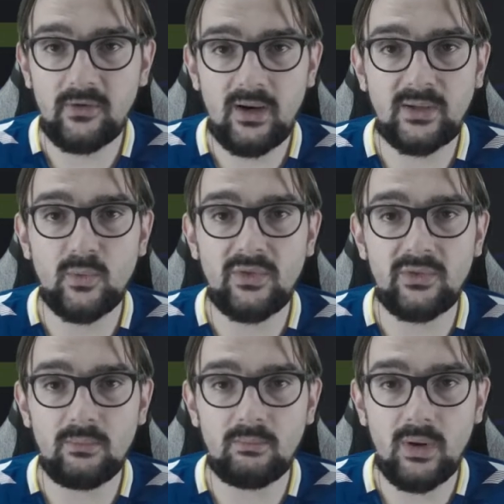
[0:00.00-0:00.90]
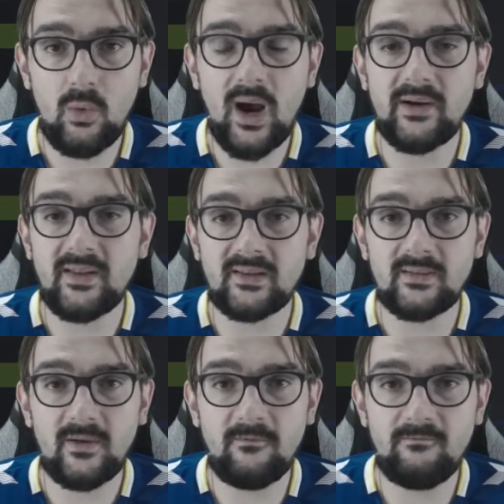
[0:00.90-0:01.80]
Varane with Maguire,
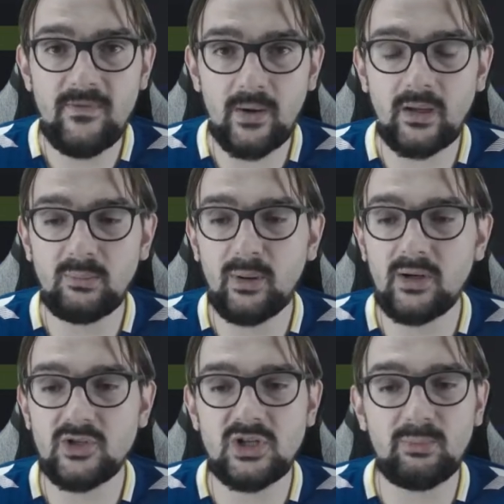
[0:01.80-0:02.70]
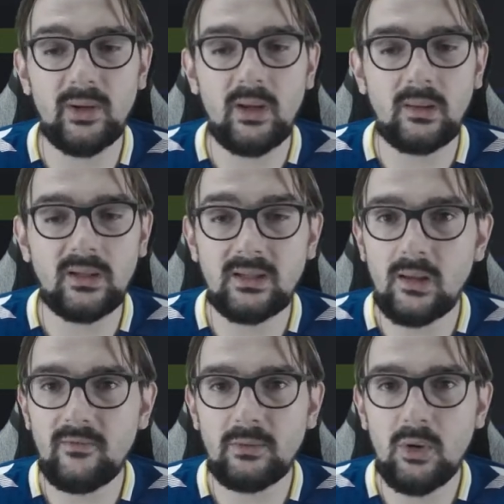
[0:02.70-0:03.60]
that's a very good partnership.
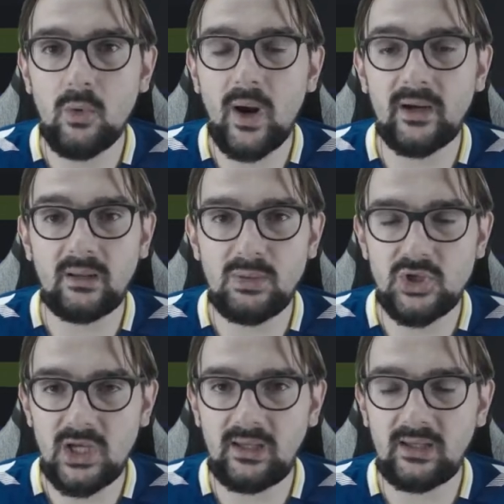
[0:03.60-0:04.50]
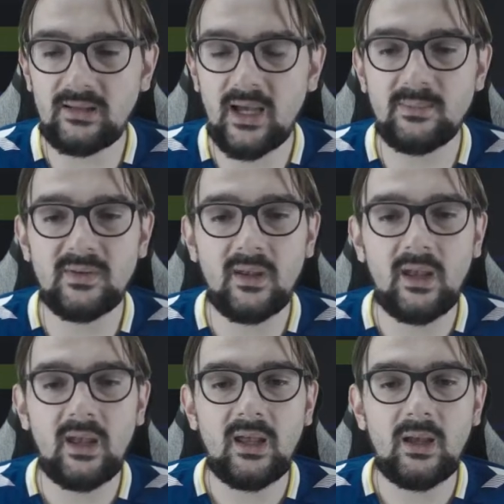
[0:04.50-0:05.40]
Lindelof and Maguire can be shaky at times.
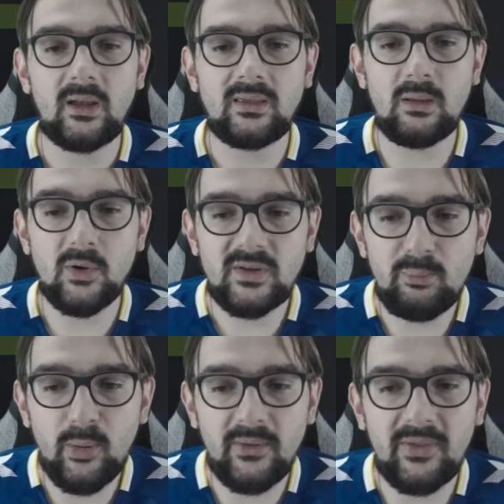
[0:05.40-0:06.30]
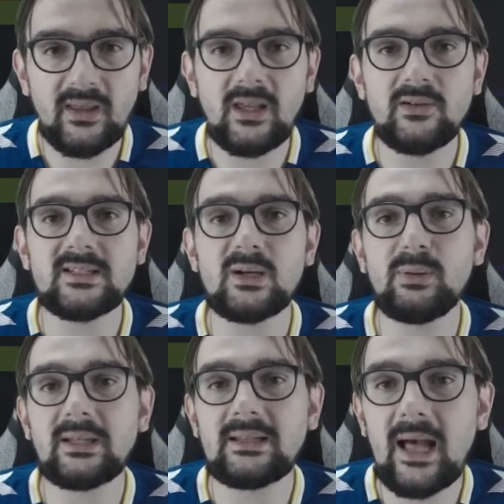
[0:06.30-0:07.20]
The most important thing here is they're
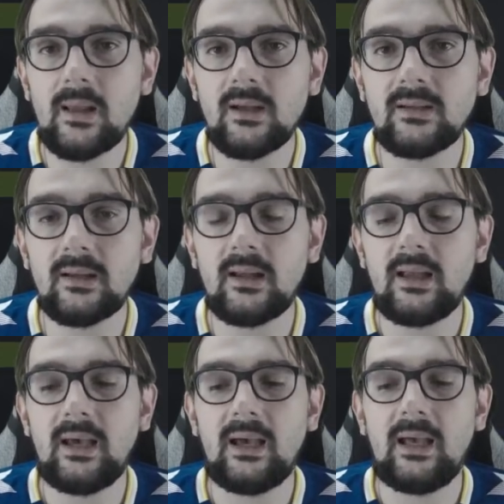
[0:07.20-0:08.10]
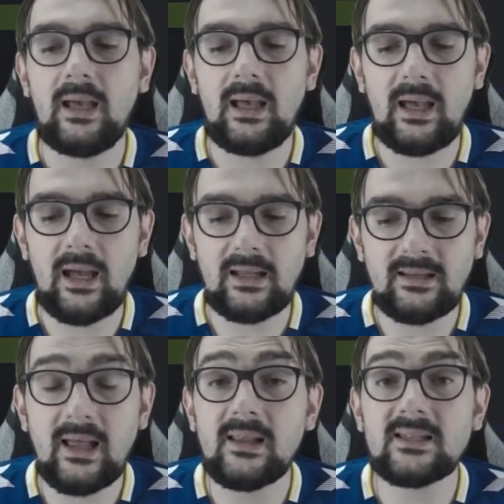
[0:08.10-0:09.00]
playing Dalot and
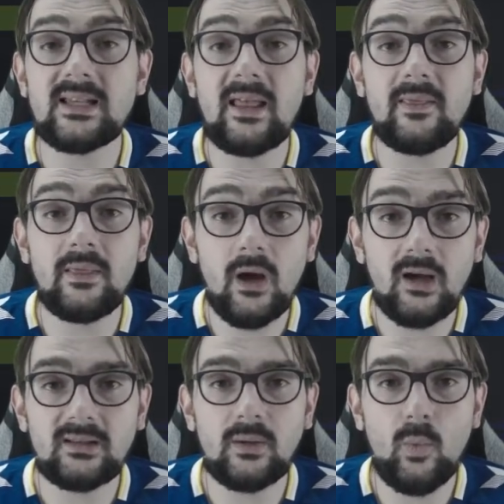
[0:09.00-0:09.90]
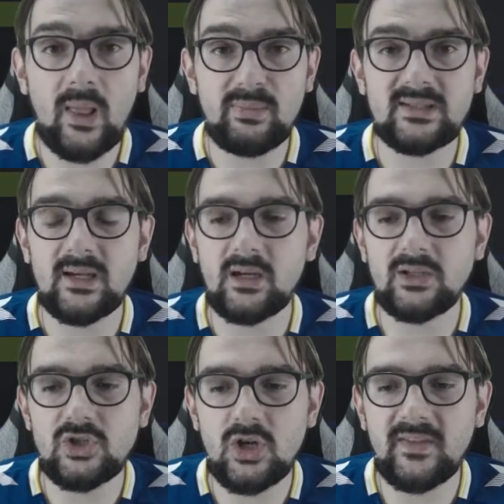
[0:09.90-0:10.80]
Telles and not Wan-Bissaka
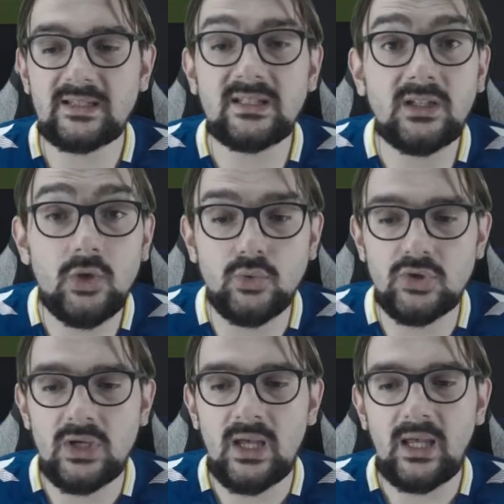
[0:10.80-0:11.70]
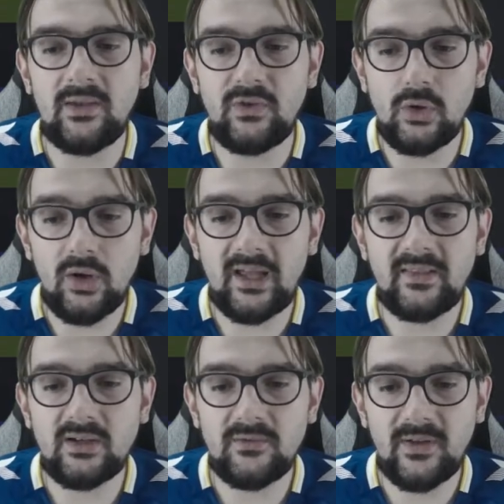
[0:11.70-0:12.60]
and Shaw. That's huge. If you look at
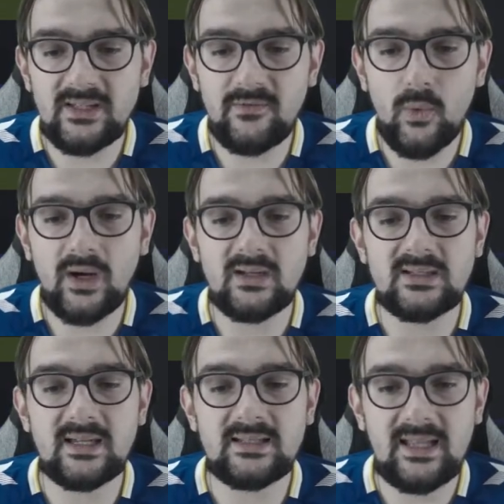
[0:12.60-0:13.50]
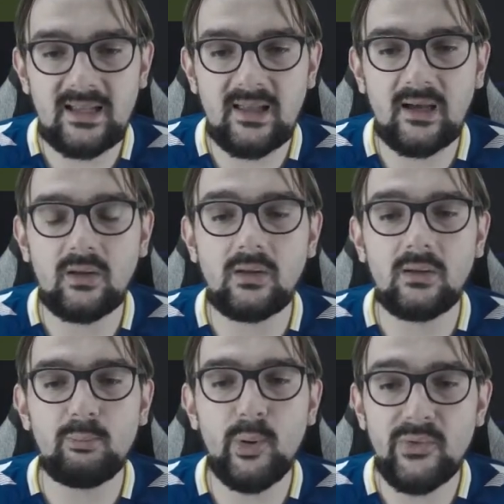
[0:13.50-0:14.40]
their defensive awareness and stand tackle,
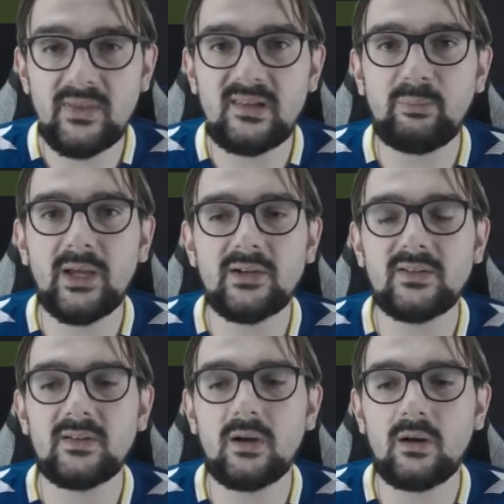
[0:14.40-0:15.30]
both of these players